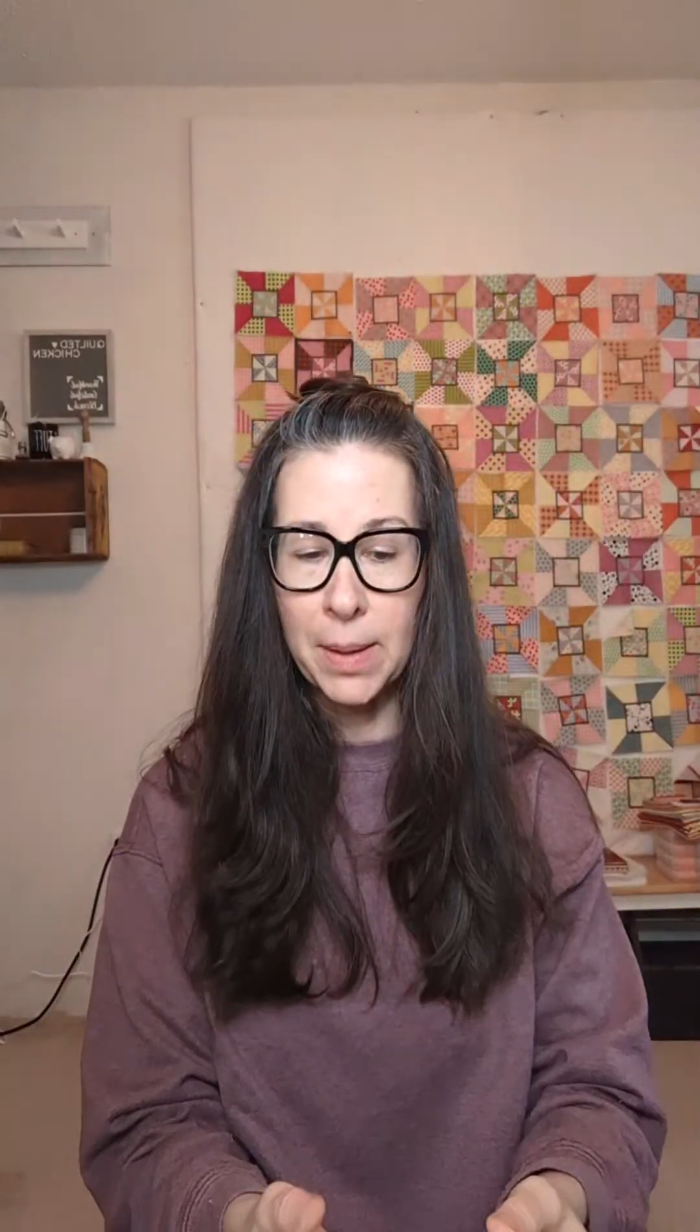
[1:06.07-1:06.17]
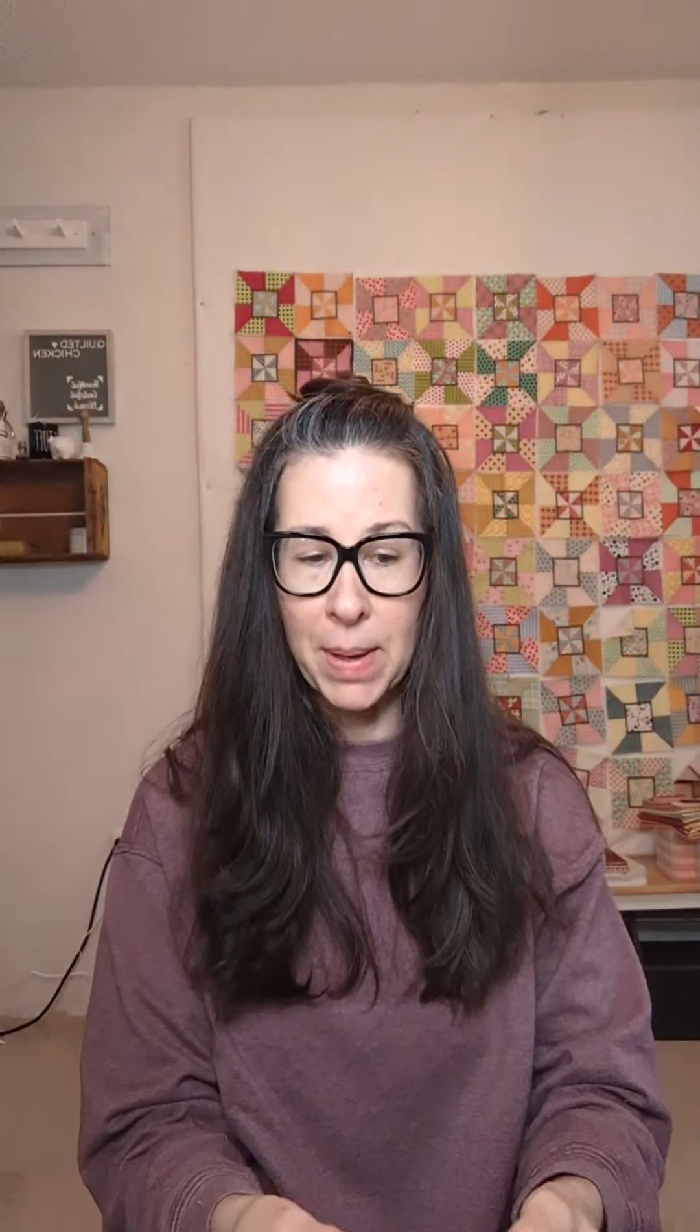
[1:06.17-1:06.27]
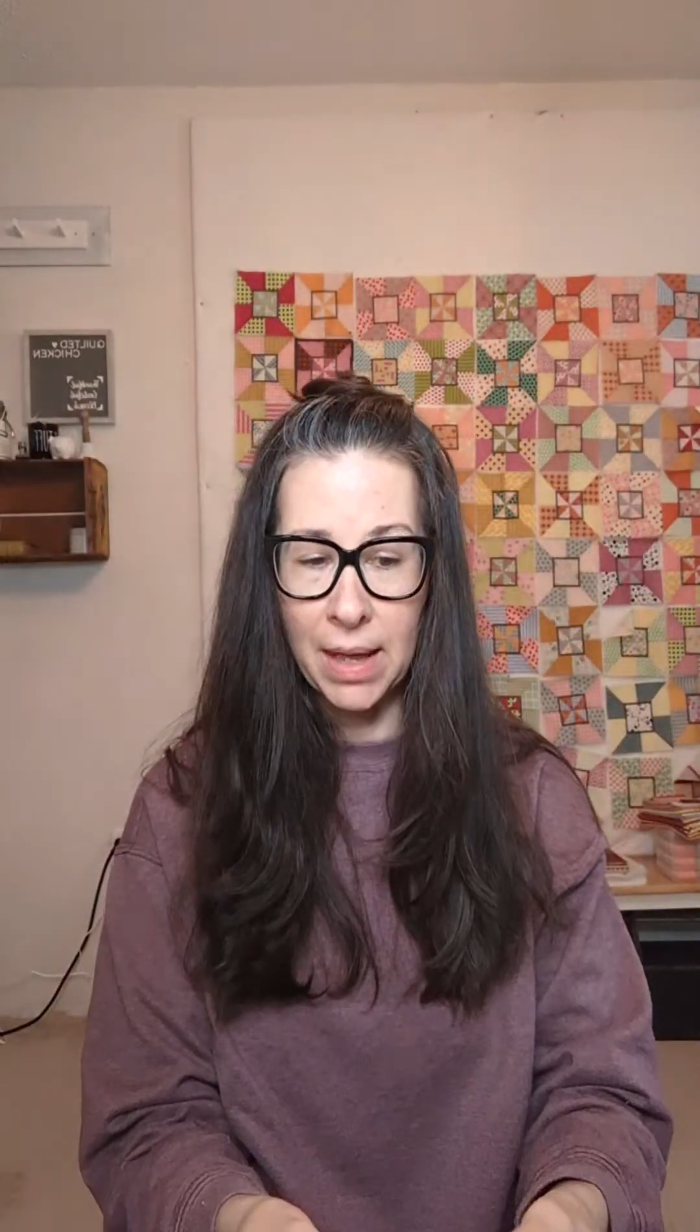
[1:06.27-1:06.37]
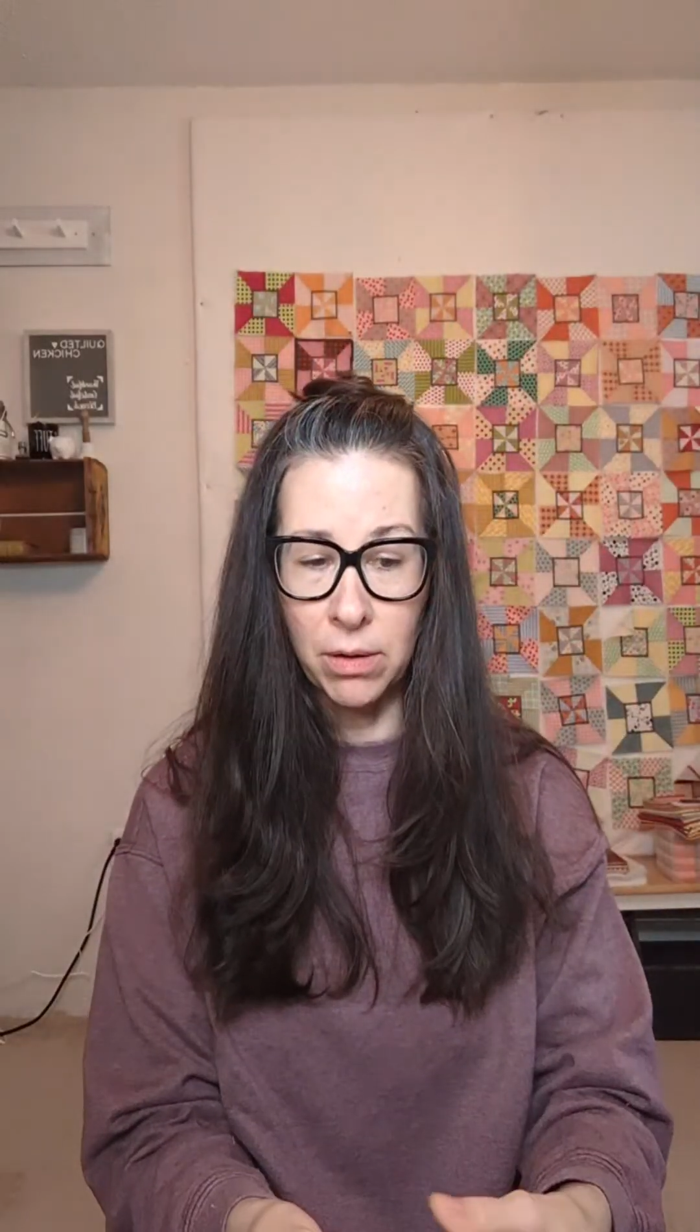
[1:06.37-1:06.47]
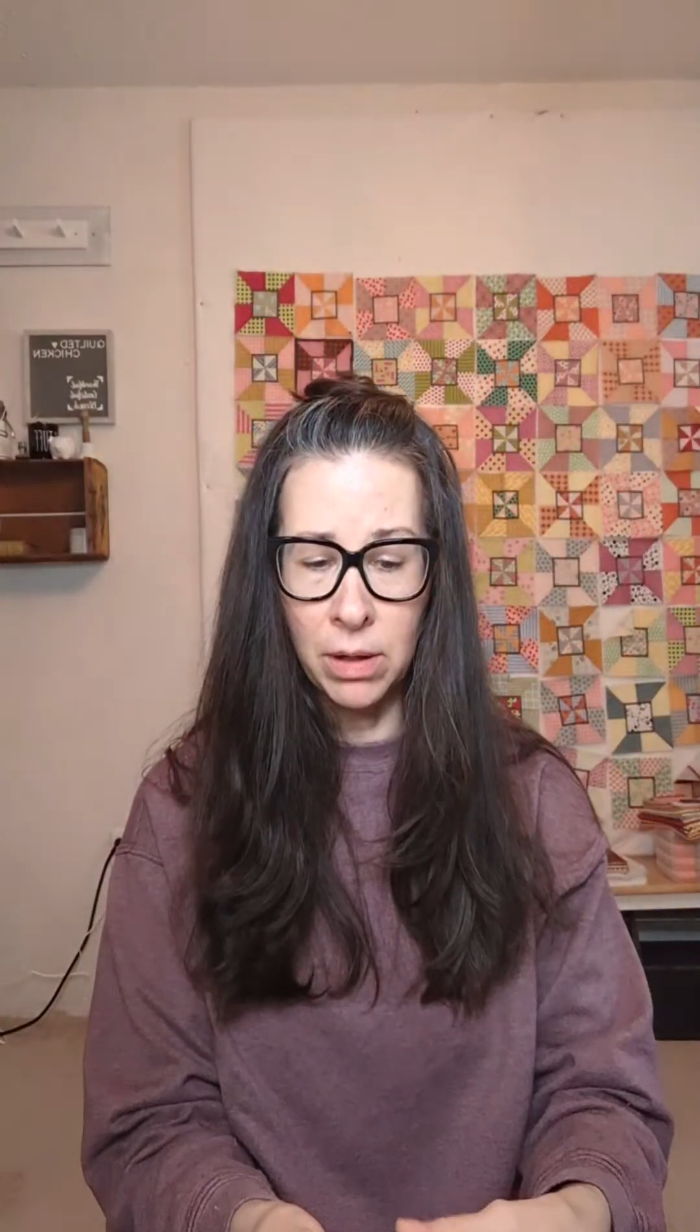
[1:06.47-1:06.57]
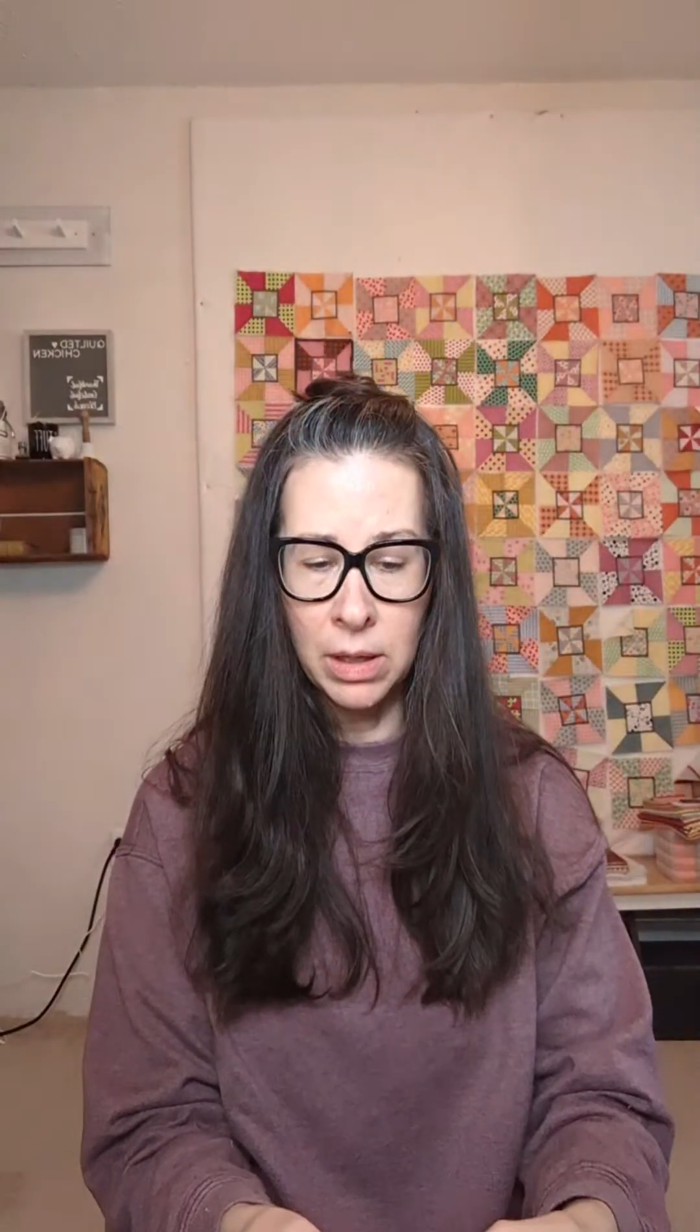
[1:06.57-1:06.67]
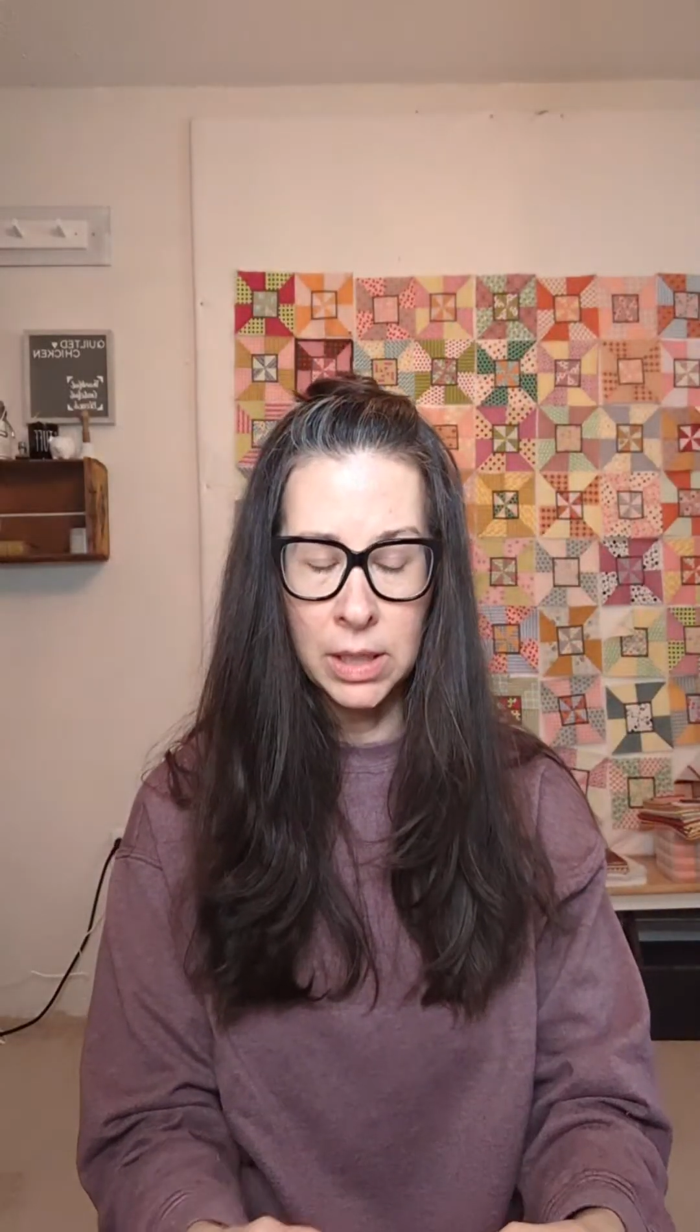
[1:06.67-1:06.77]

a Petal,